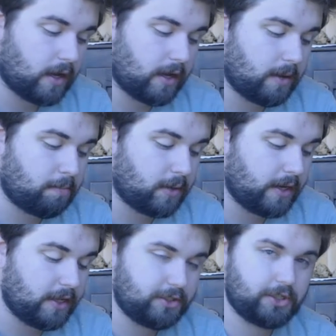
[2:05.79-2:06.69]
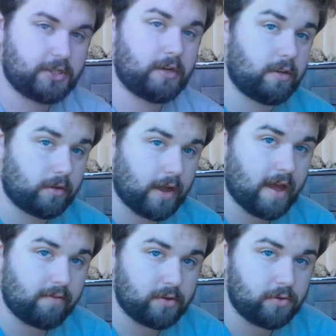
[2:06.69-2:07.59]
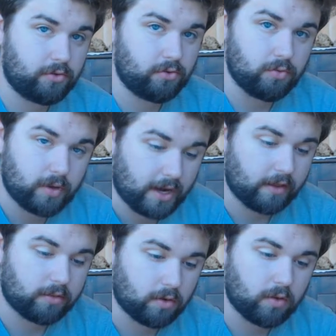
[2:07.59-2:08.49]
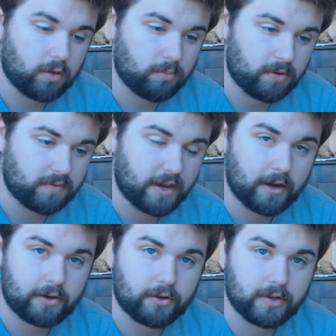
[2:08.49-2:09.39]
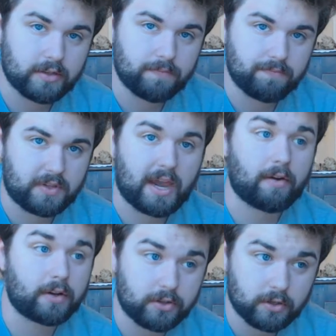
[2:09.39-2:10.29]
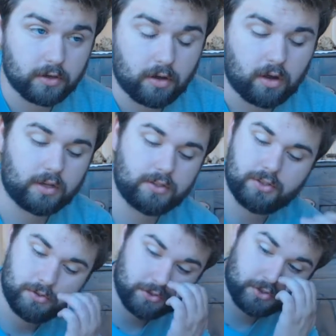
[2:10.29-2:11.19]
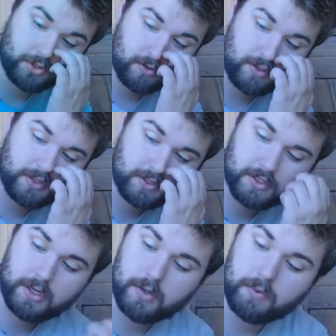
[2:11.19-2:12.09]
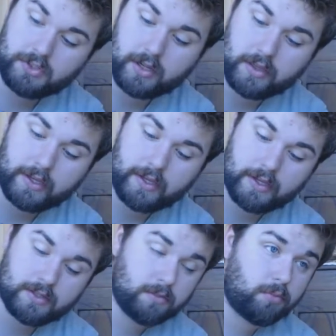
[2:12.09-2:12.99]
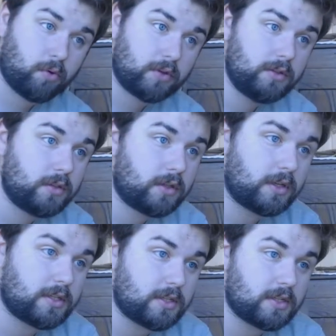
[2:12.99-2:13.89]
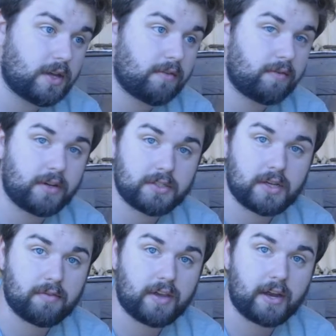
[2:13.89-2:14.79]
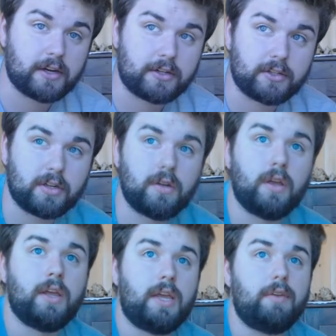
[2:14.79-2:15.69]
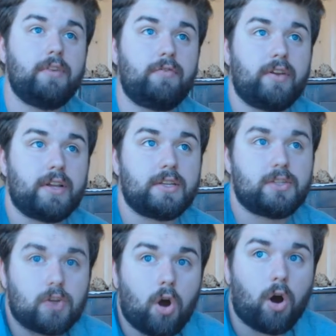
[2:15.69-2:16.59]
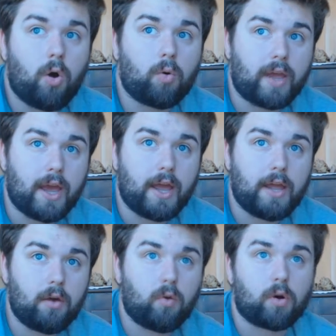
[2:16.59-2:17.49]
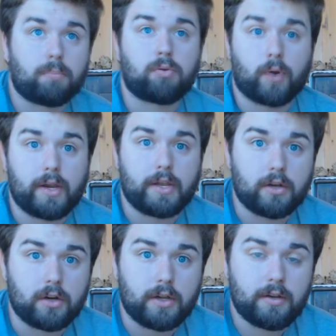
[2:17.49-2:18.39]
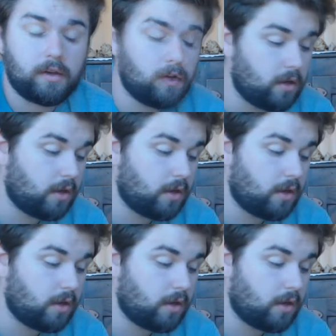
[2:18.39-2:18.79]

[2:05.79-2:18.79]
but it's just another avenue to kind of throw a little bit of character onto your sodas, which I think is important, because if it doesn't have character, even if it is okay or pretty good,